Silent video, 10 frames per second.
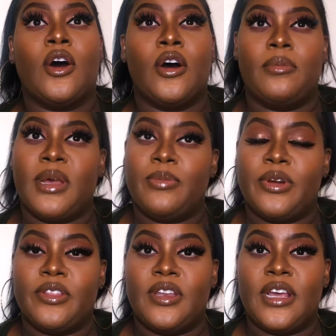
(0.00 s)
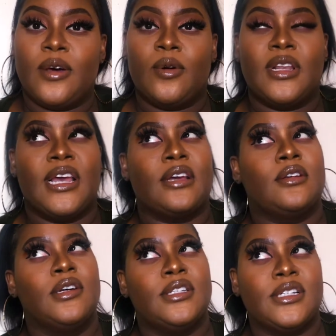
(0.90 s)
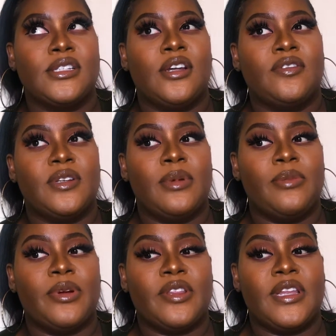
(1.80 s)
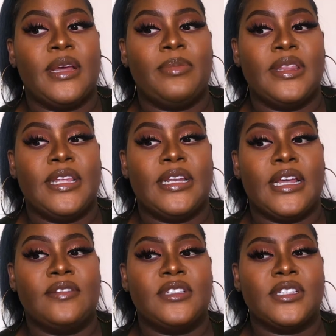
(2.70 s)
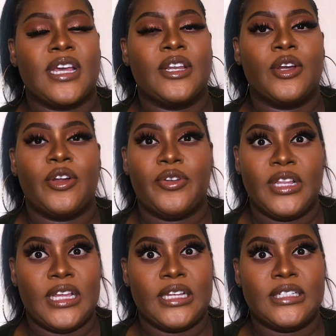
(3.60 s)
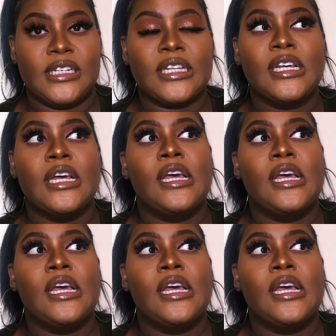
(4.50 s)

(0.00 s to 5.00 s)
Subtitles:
on my birthday, or like just after my birthday, but then life just kind of got really hectic.